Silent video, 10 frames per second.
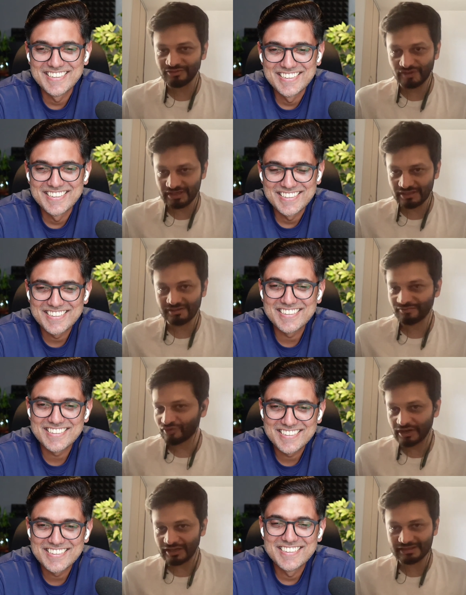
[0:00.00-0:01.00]
Speaker 1: a week
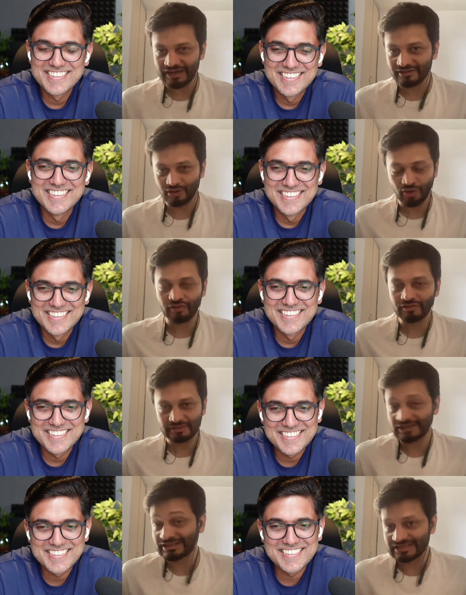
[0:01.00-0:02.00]
for like that long.
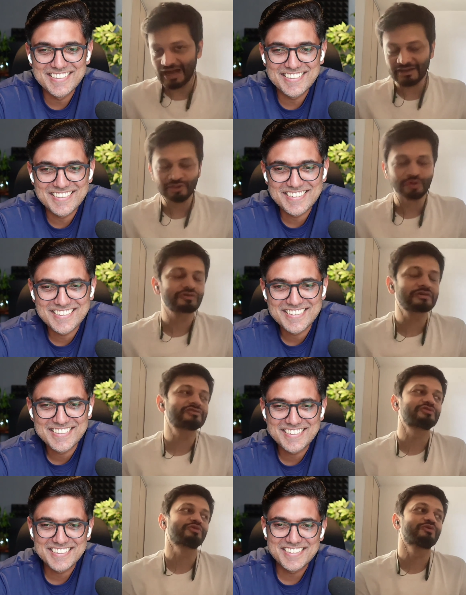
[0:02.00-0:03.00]
At yeah. least I could.
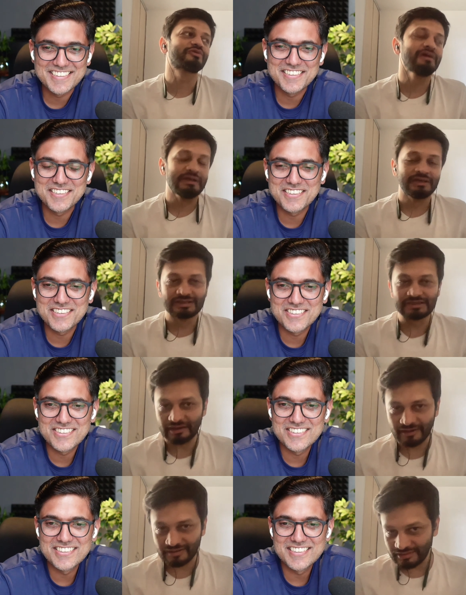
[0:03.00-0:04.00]
Yeah, so, yeah.
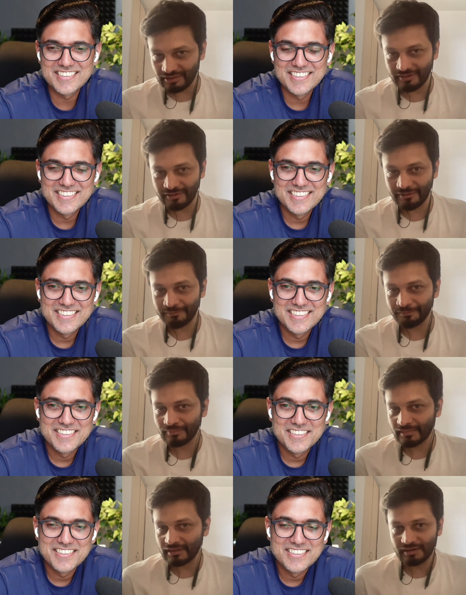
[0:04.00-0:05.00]
yeah
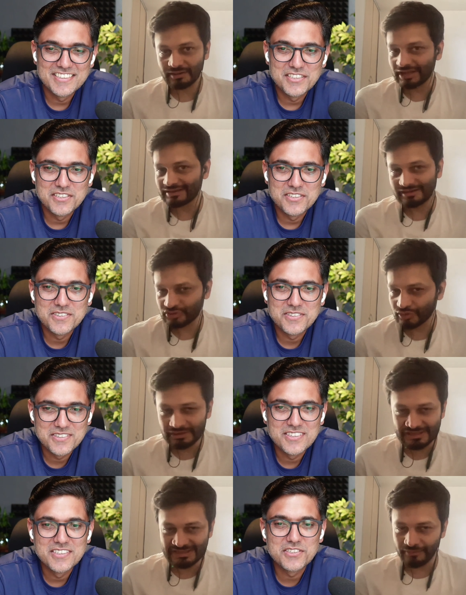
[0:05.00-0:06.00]
um, uh, that so
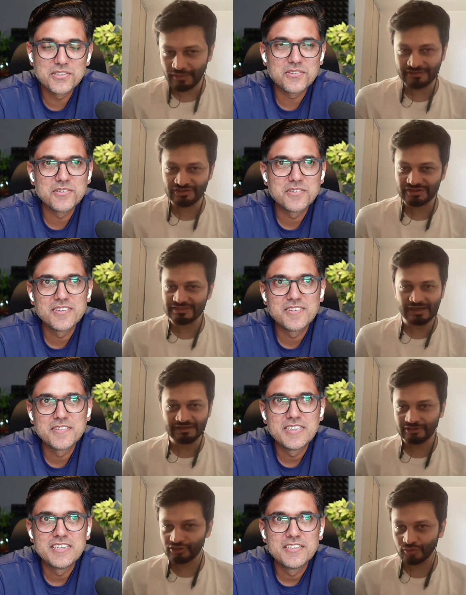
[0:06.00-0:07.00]
in December so, I just
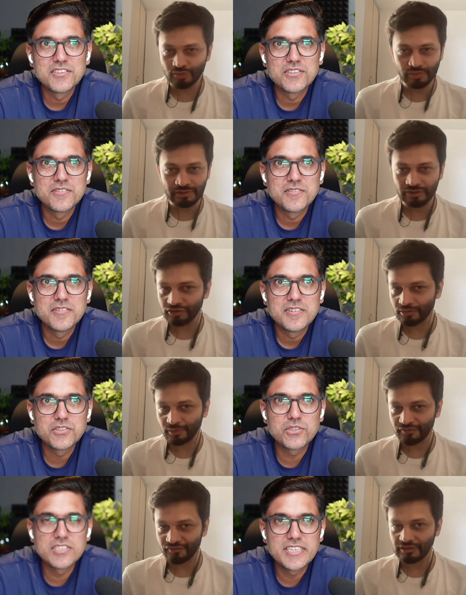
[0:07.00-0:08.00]
decided to work on the so
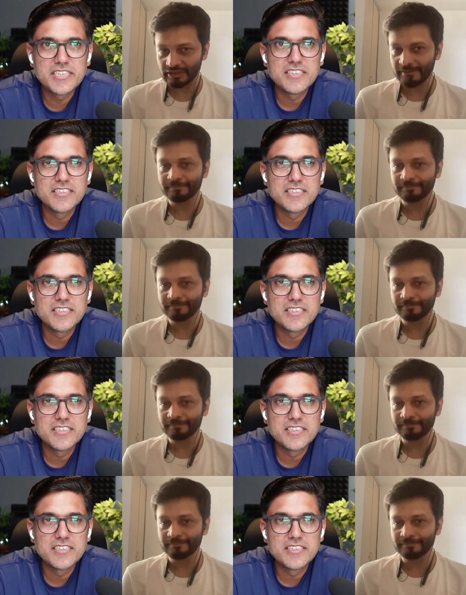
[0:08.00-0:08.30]
the narrative.